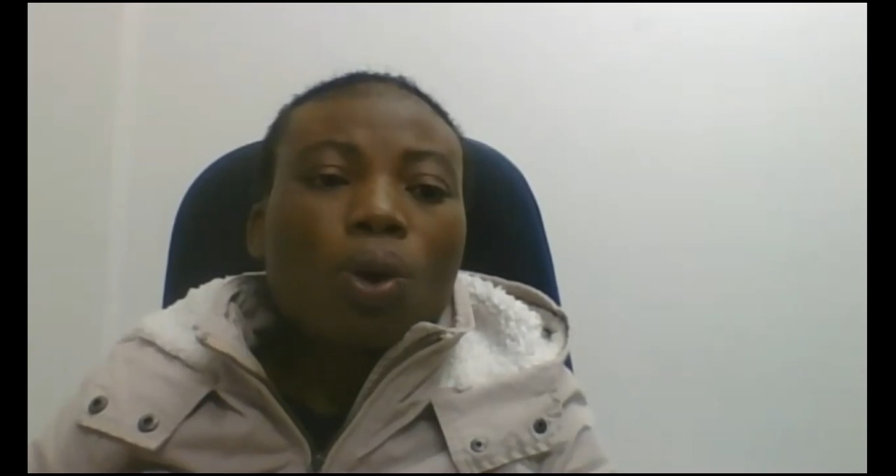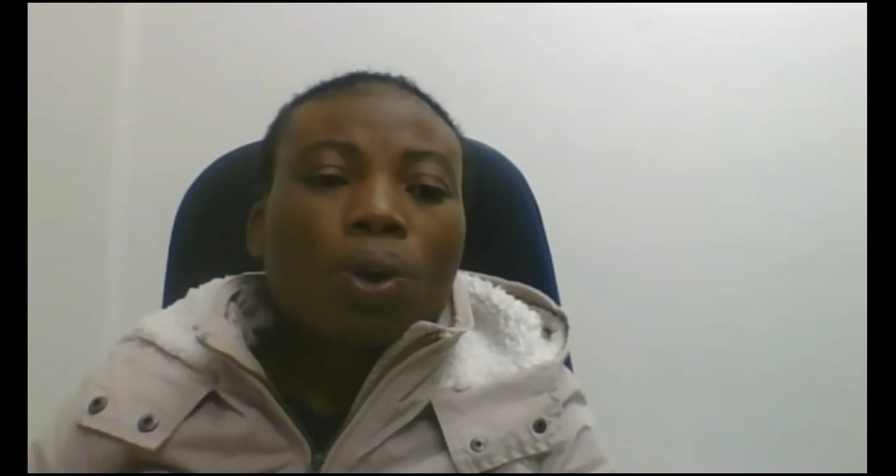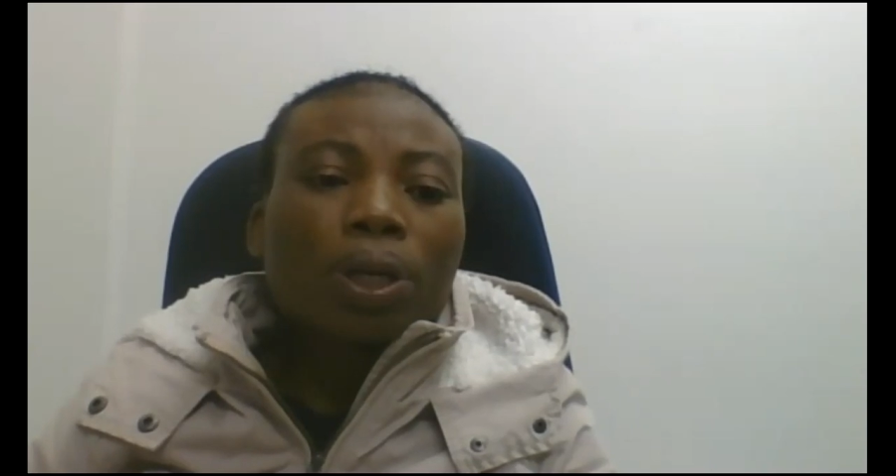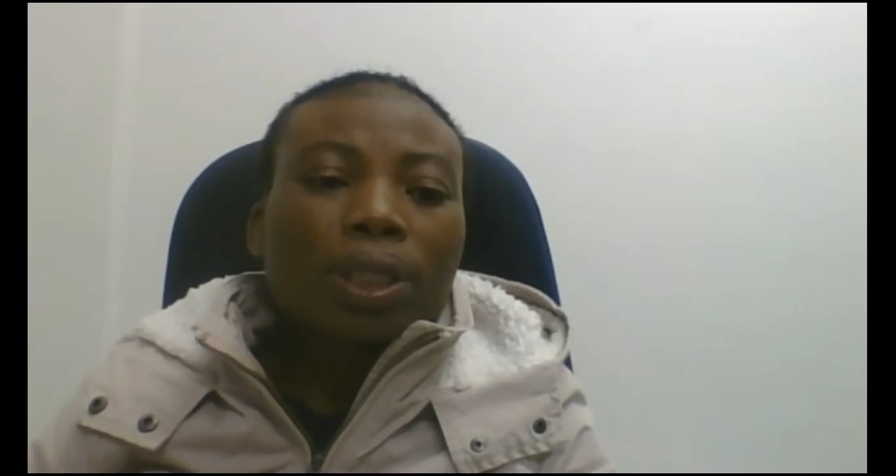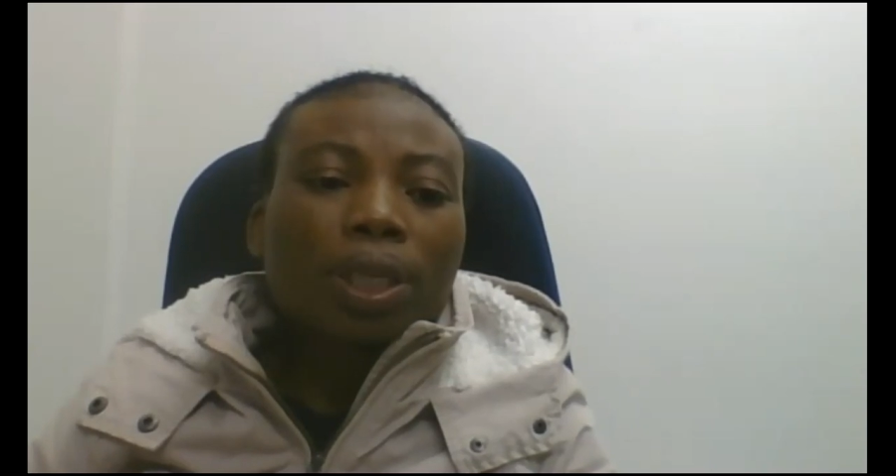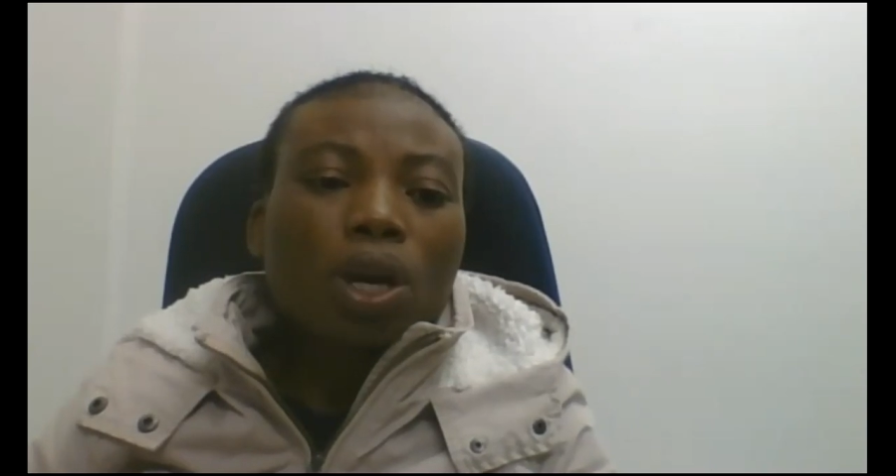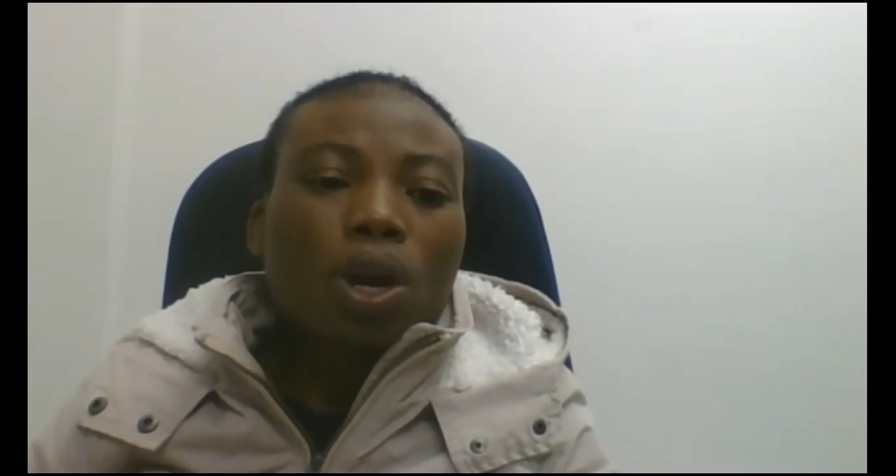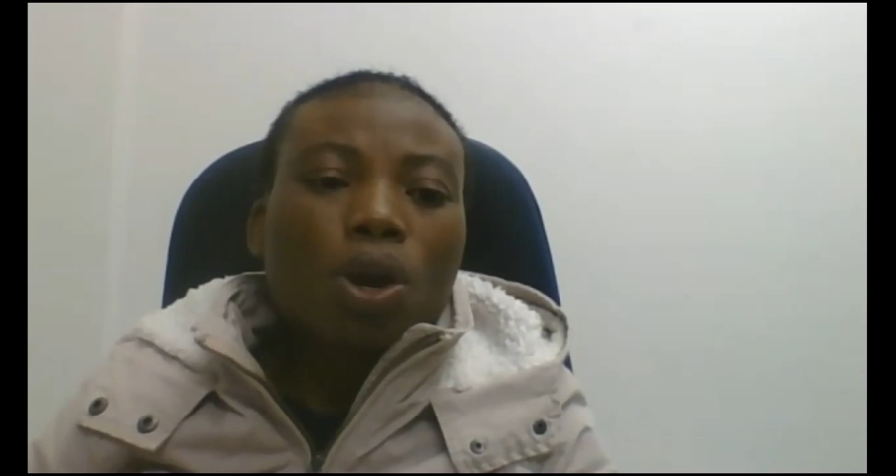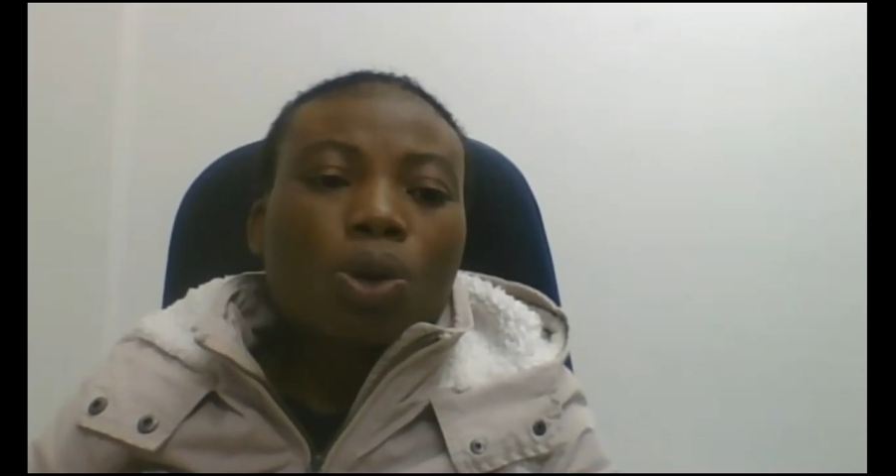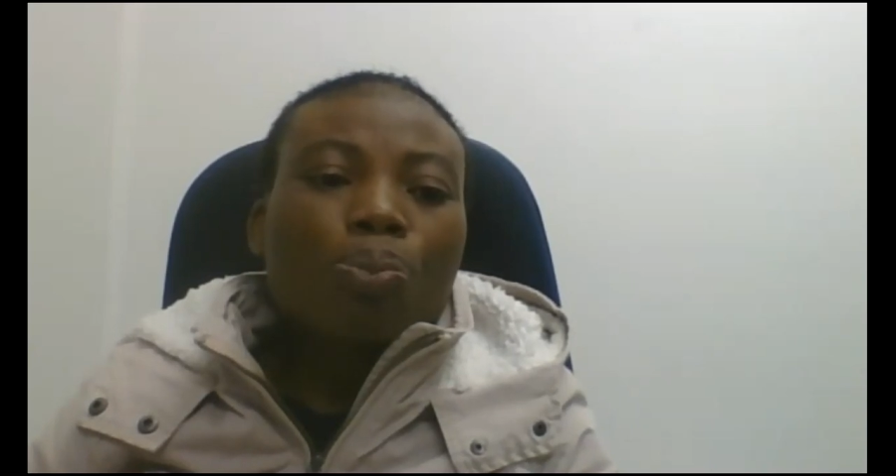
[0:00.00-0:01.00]
on
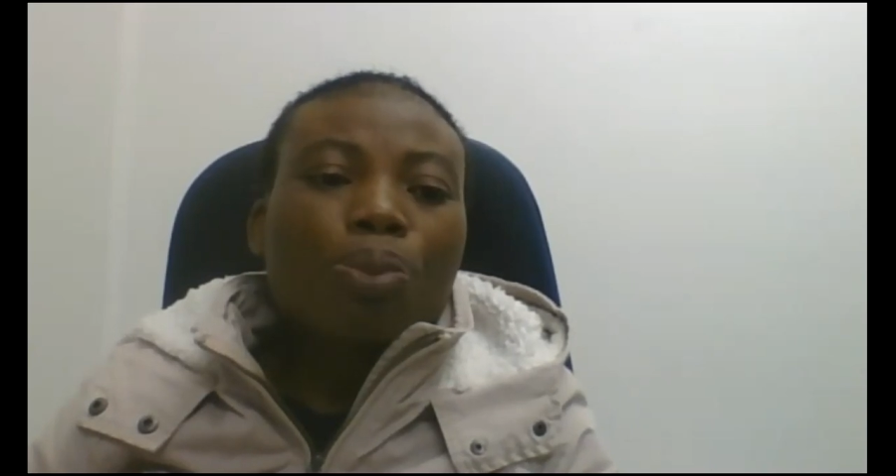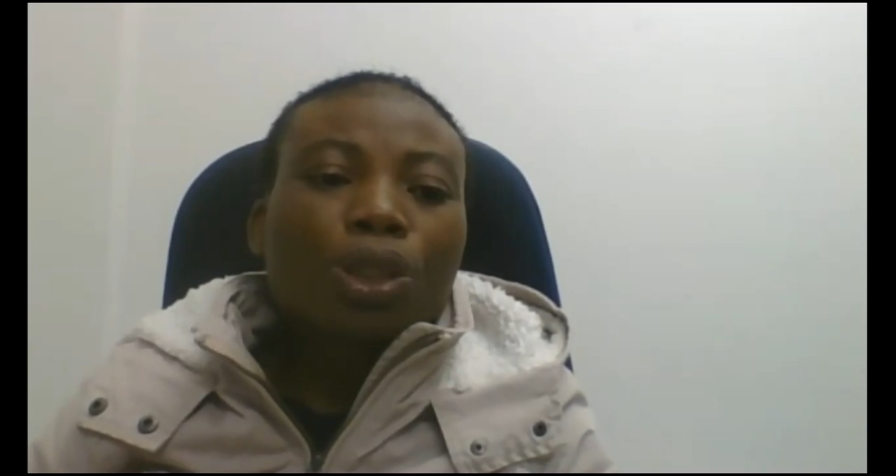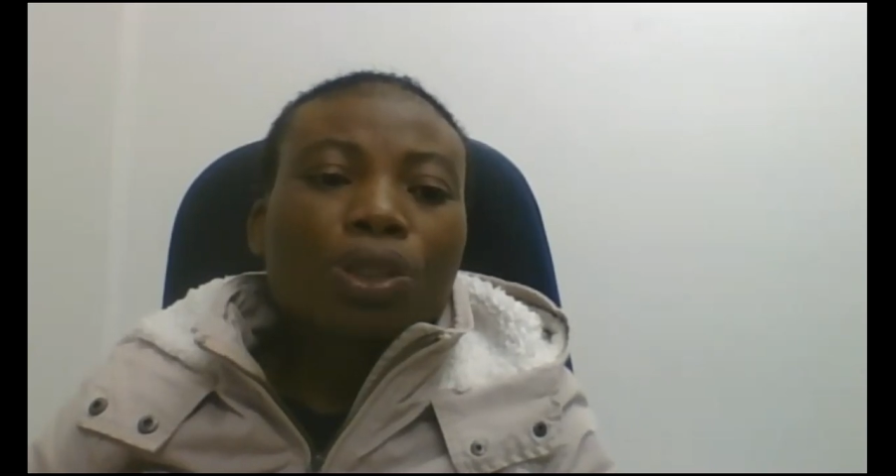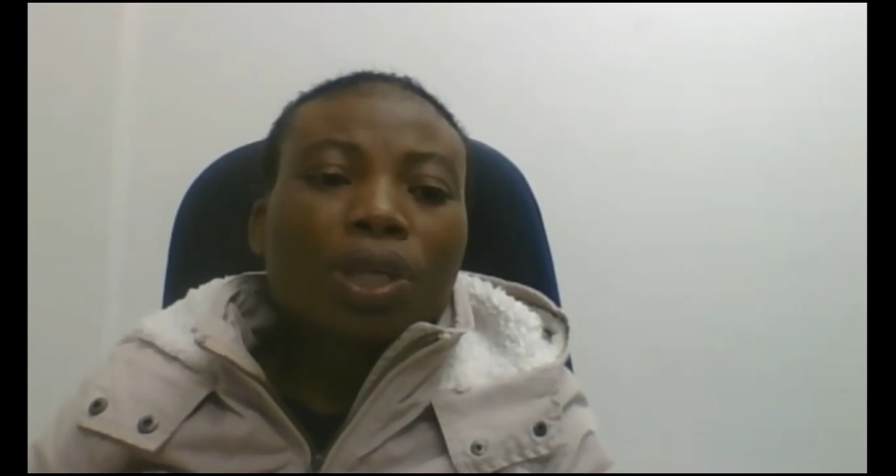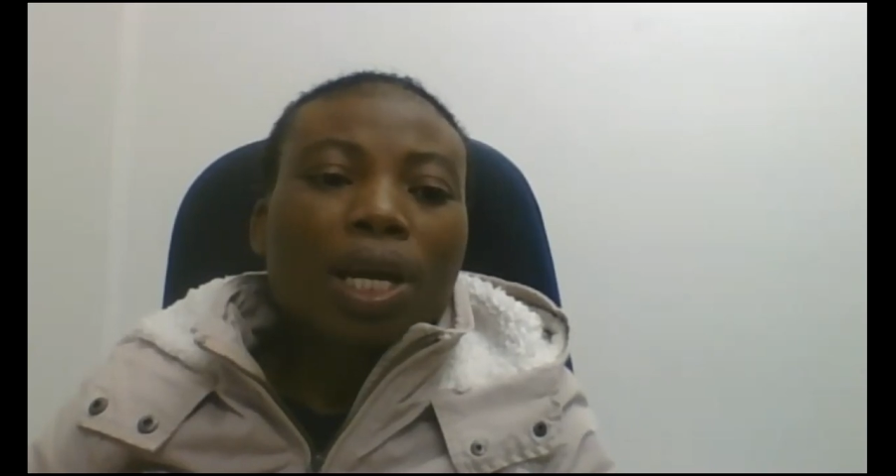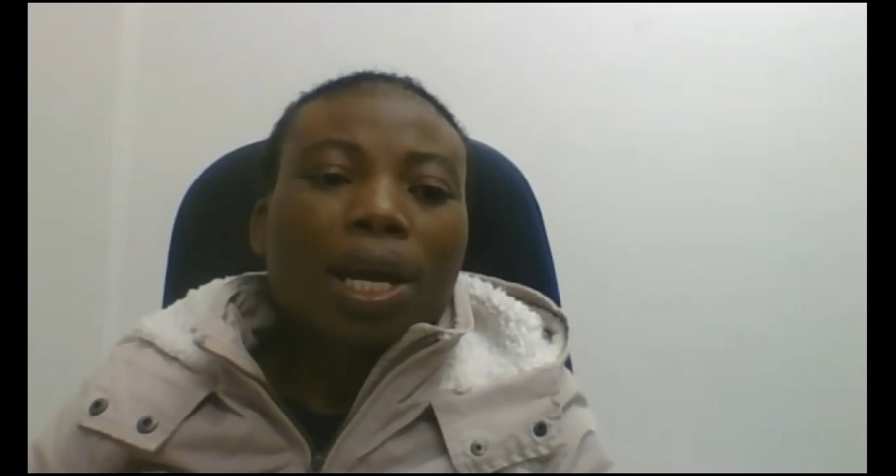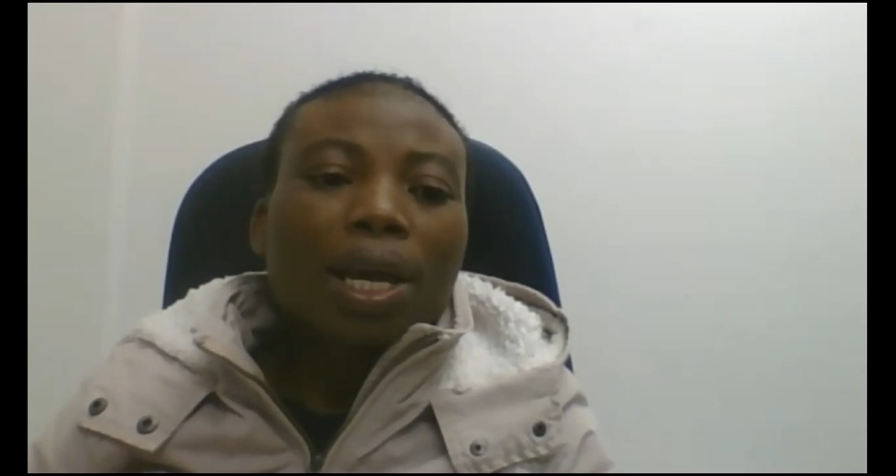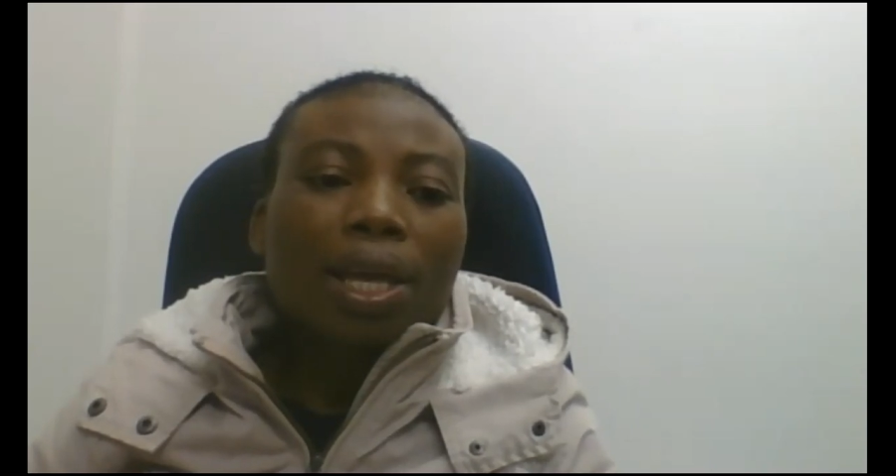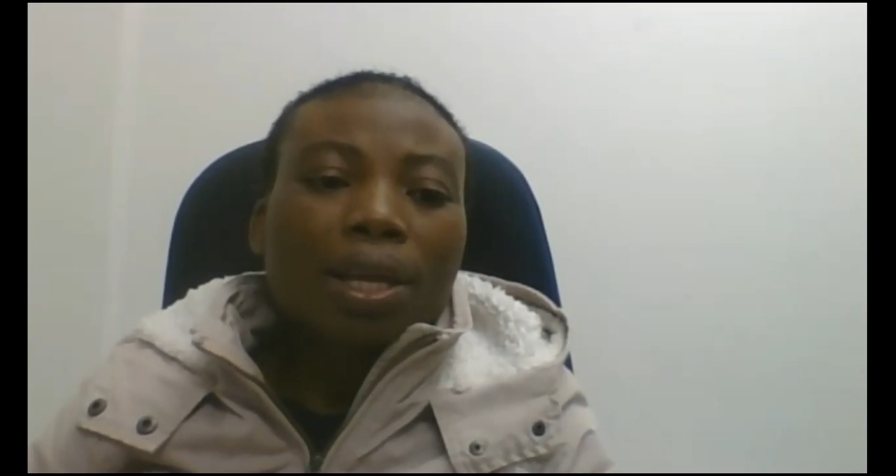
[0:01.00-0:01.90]
occupational